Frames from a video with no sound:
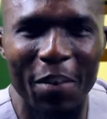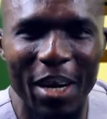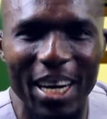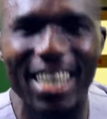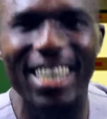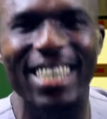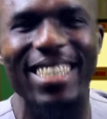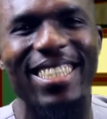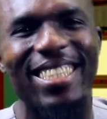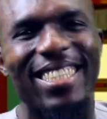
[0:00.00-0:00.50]

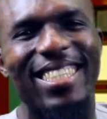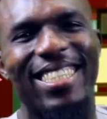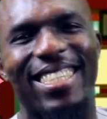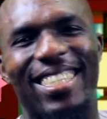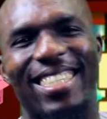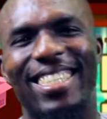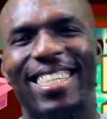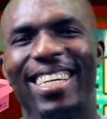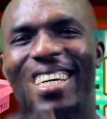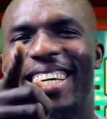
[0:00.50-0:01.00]

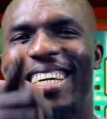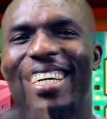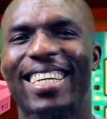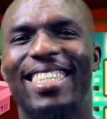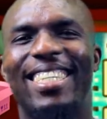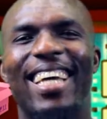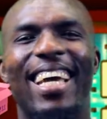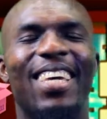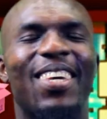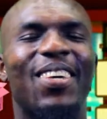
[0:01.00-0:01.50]
Boss.
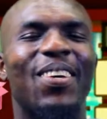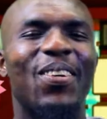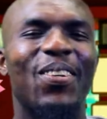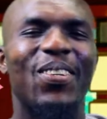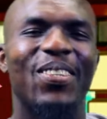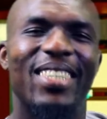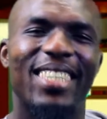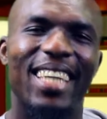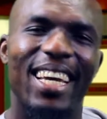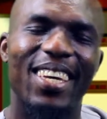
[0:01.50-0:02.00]
Thank you.